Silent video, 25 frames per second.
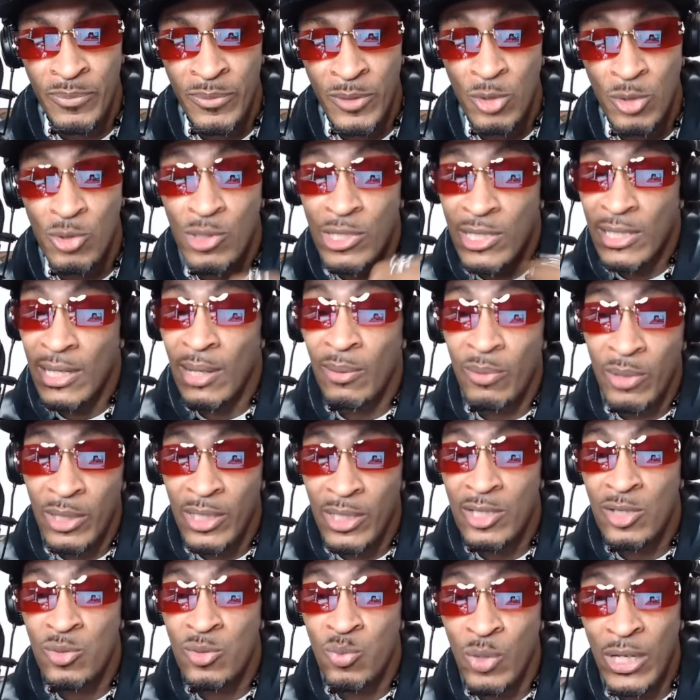You slept with
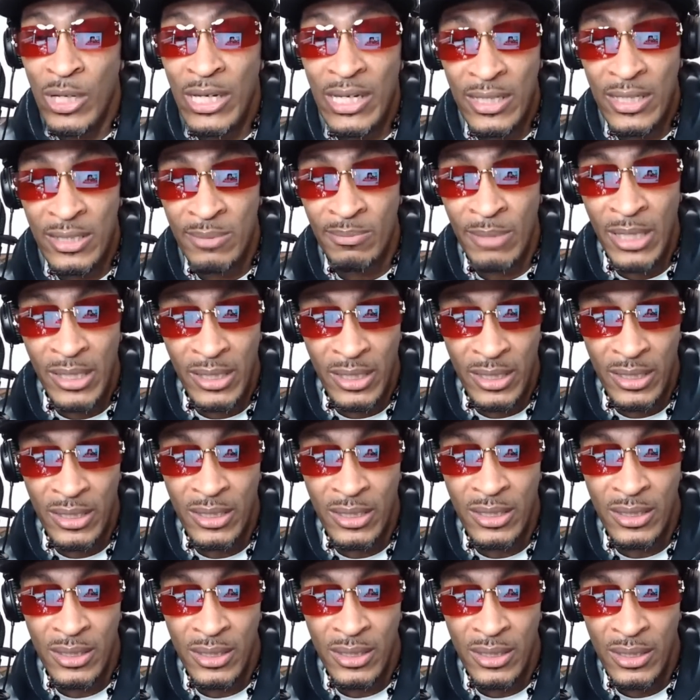his whiz, my
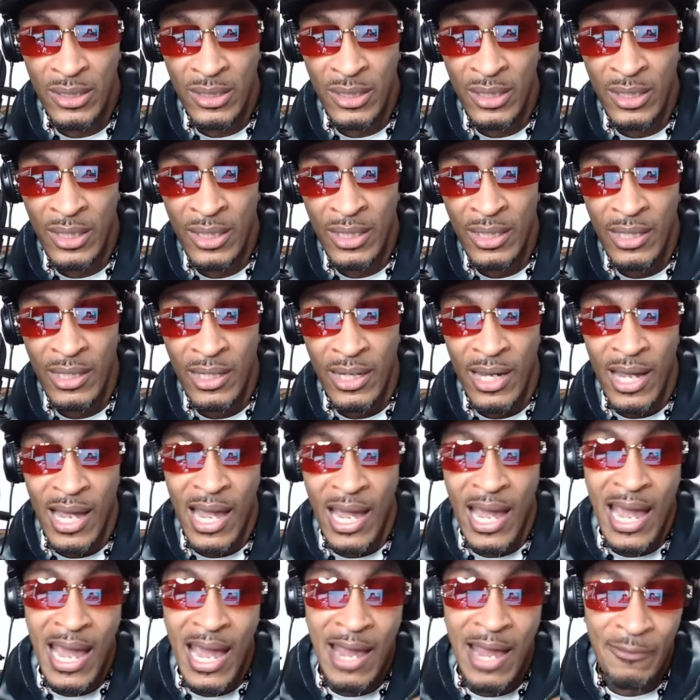nigga.
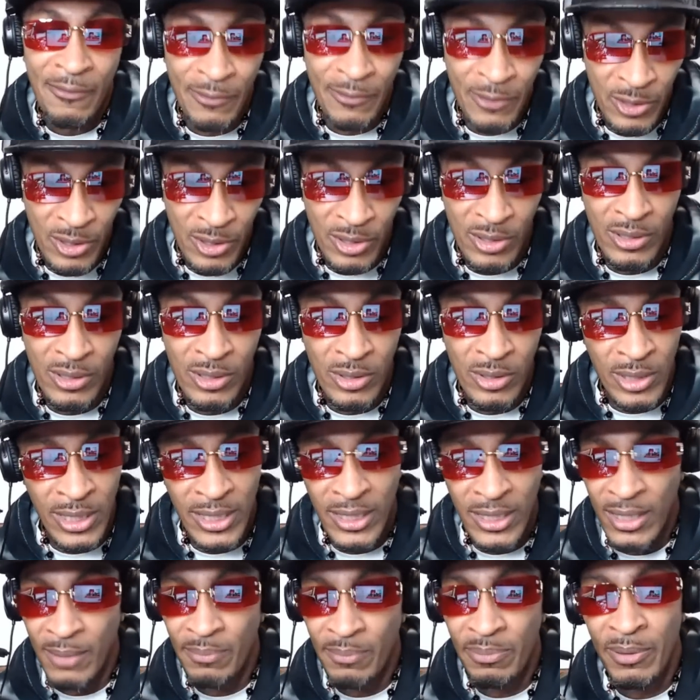After you
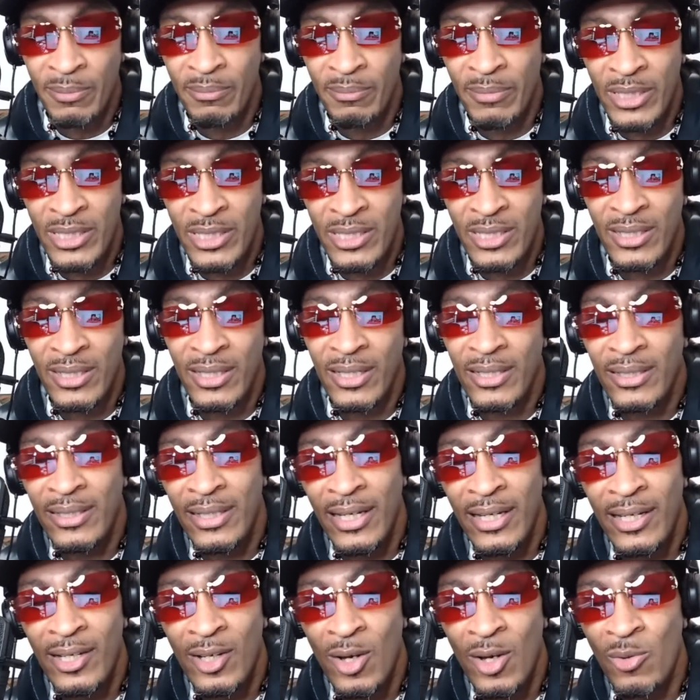didn't get permission and
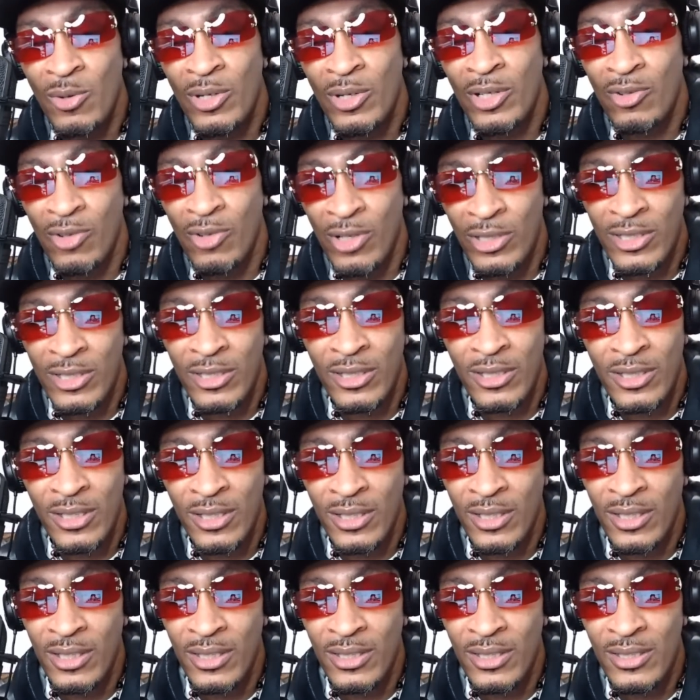then go and crush the
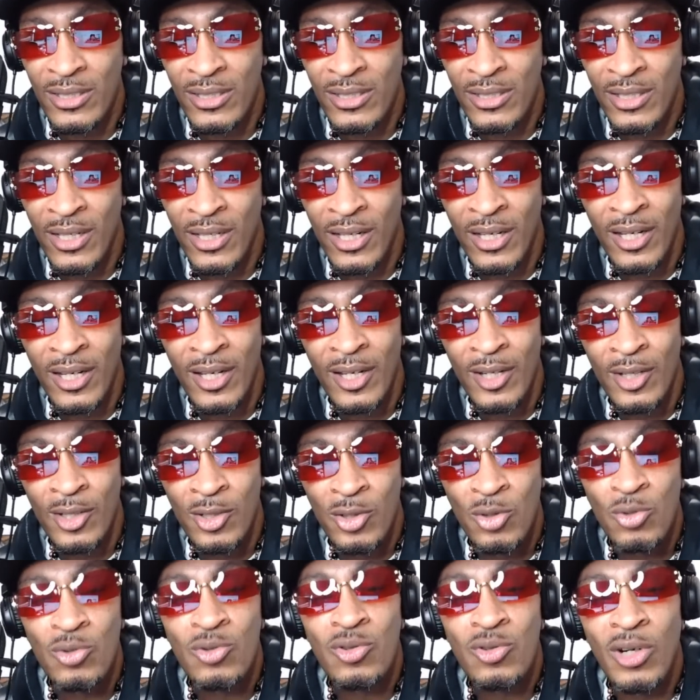cookies.
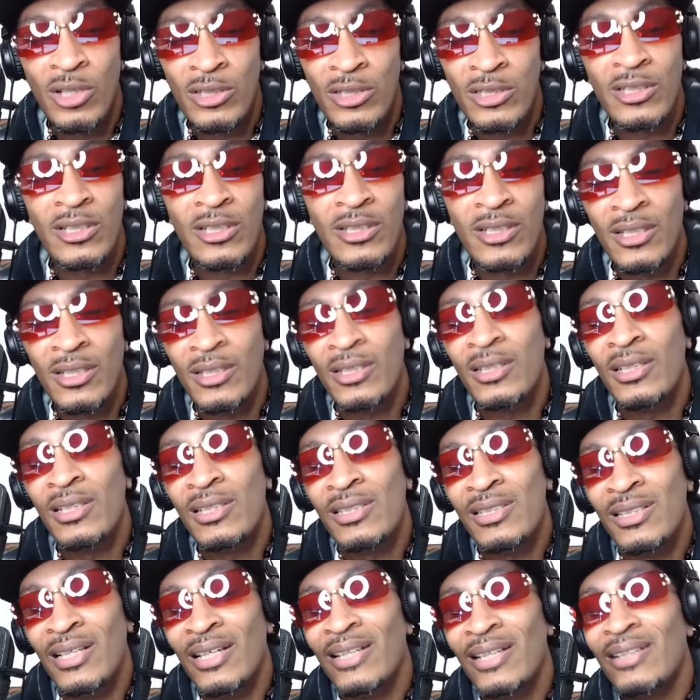You crushed the
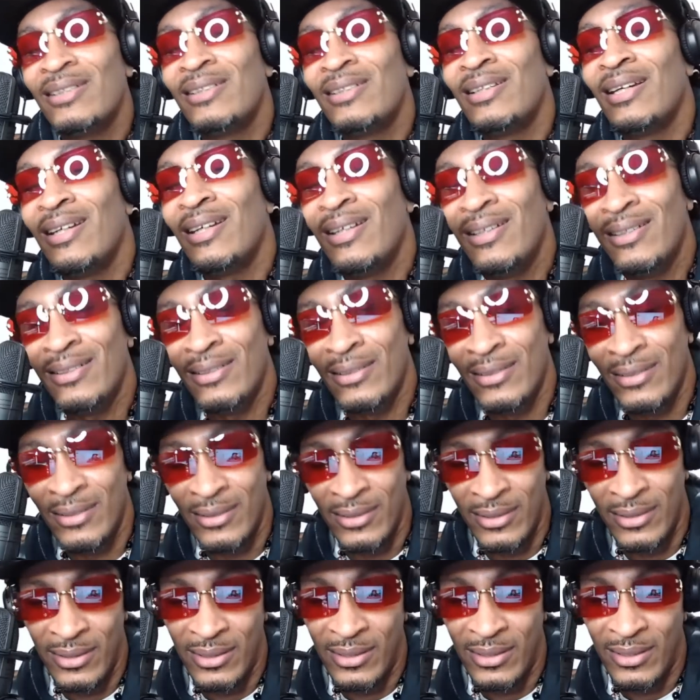cookies and then
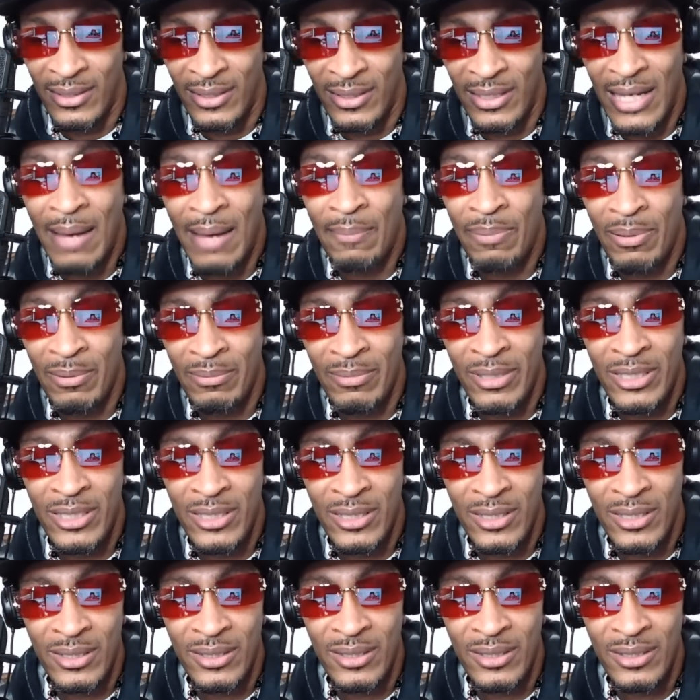got
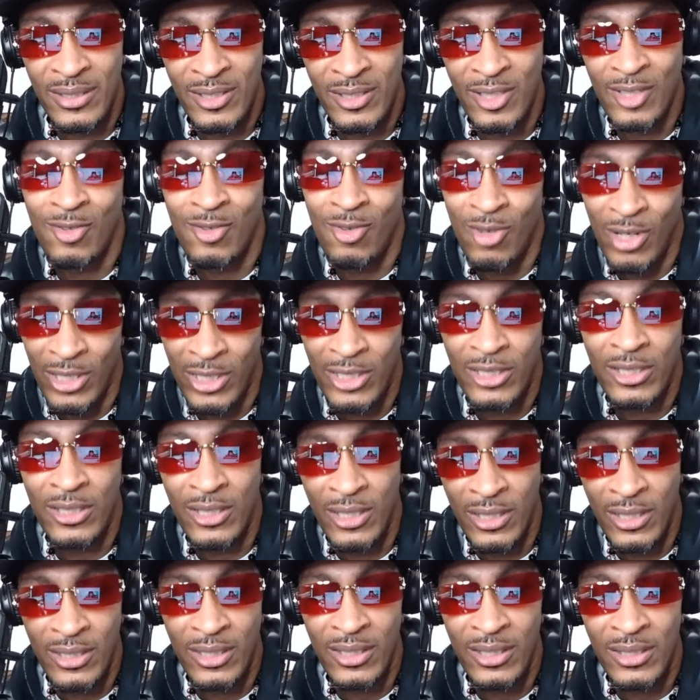permission to crush the
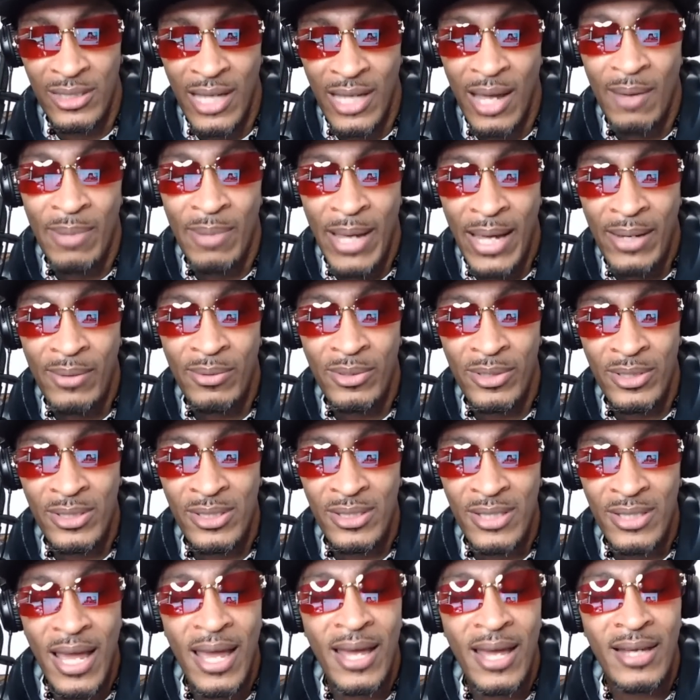cookies. How backward
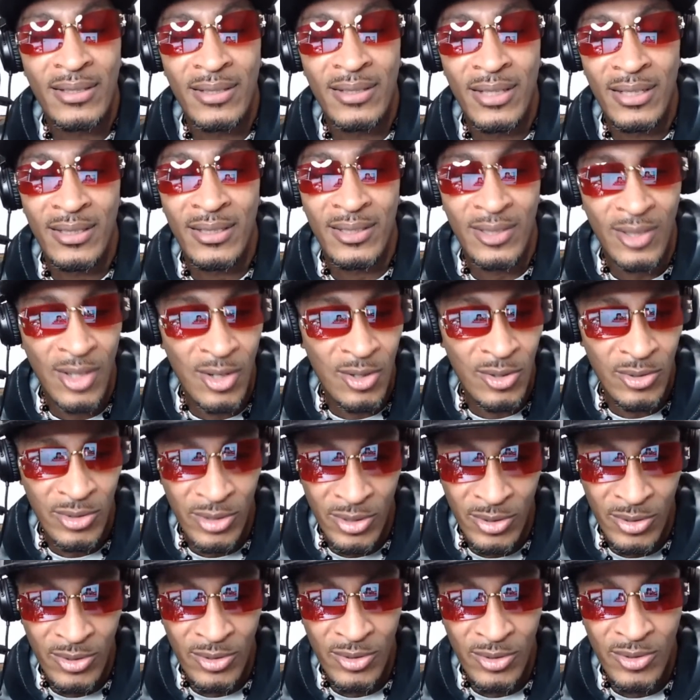is that, nigga? No,
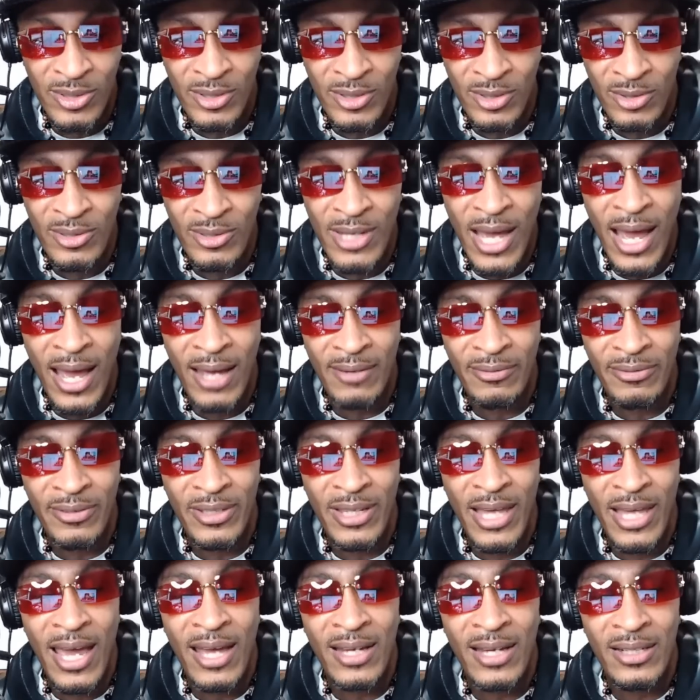you died for
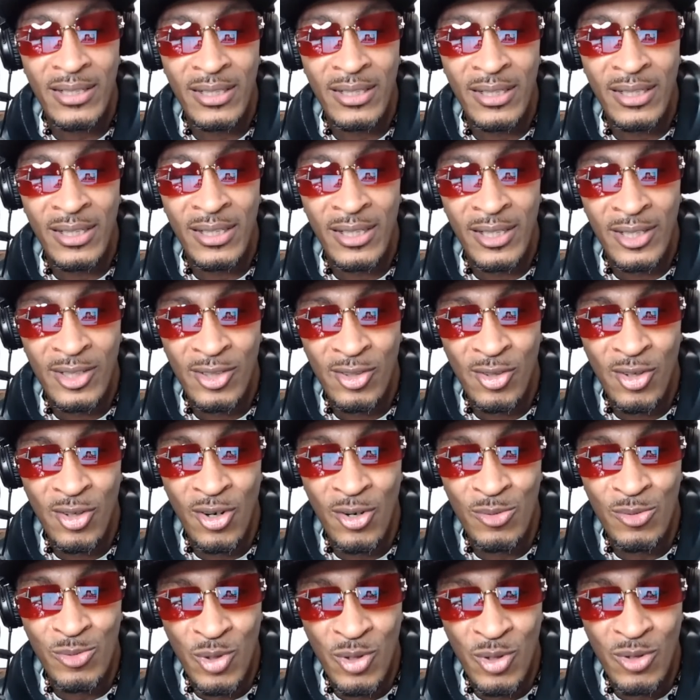that. You know
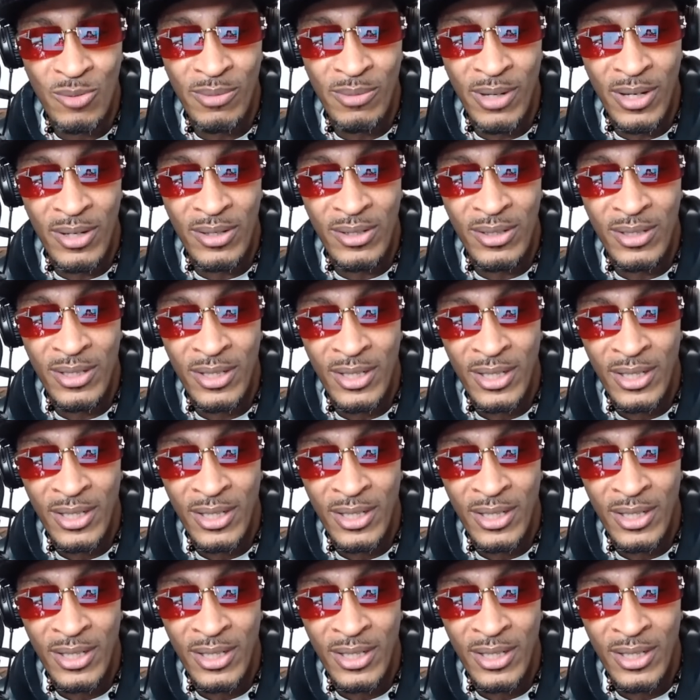what I'm talking about?